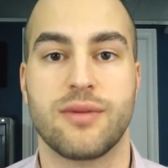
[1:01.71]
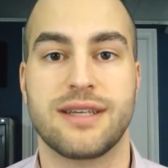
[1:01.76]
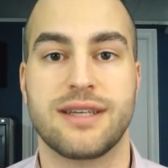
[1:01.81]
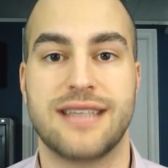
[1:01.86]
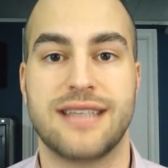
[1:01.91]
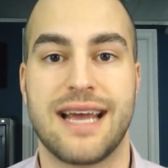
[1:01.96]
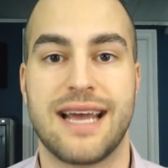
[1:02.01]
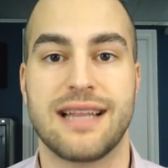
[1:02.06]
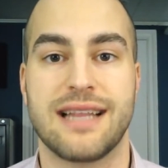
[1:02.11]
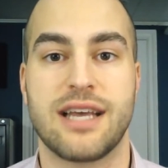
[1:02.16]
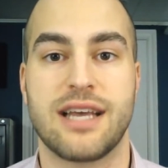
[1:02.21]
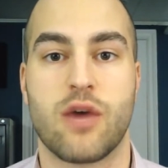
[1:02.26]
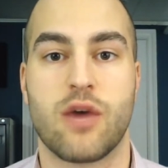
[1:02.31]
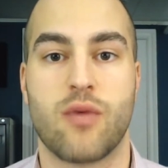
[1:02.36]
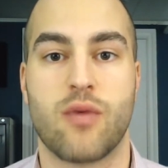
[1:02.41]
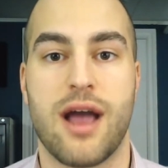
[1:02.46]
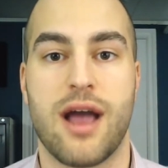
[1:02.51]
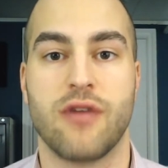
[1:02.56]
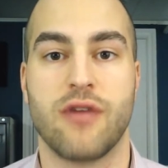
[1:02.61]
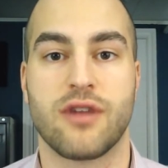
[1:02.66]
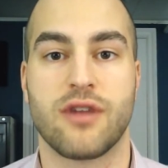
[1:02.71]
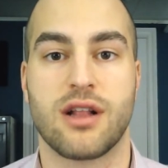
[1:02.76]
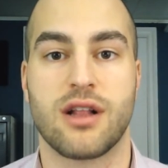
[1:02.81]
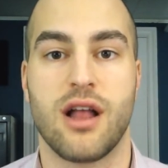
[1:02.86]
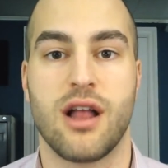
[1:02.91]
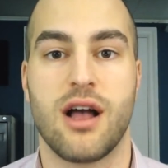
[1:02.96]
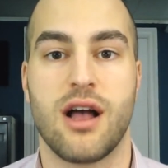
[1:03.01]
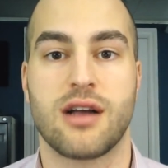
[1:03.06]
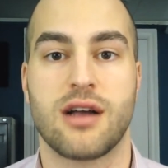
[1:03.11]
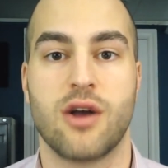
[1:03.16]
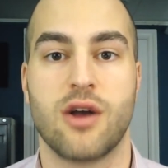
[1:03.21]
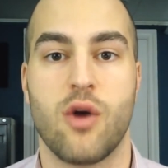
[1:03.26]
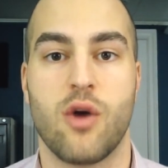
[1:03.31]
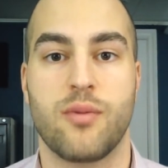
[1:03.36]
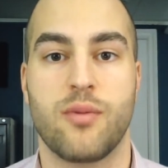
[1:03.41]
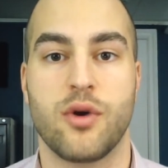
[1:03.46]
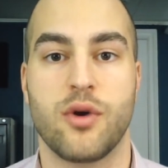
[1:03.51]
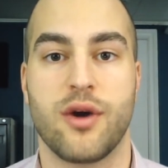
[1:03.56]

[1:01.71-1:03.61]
daily, around the clock opioid